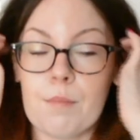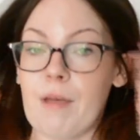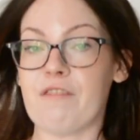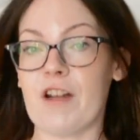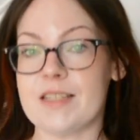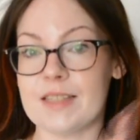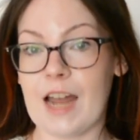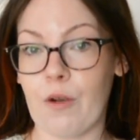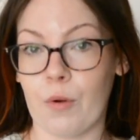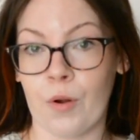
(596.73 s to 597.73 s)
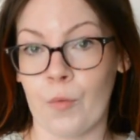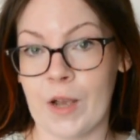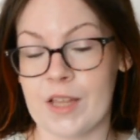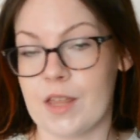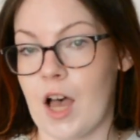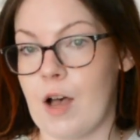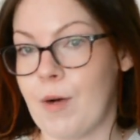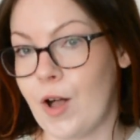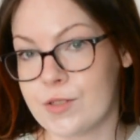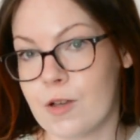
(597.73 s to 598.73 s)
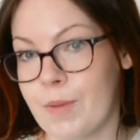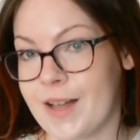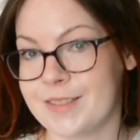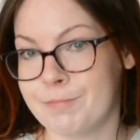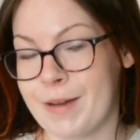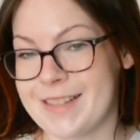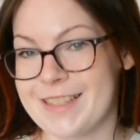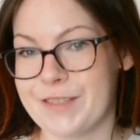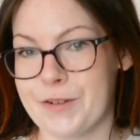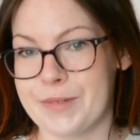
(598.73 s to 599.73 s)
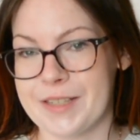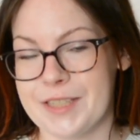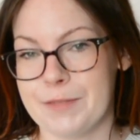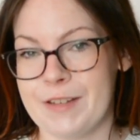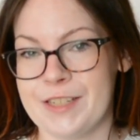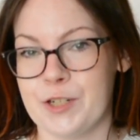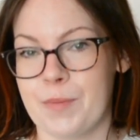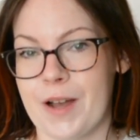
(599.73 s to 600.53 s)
My friends that I were with also bought buttons from Dusty's Vintage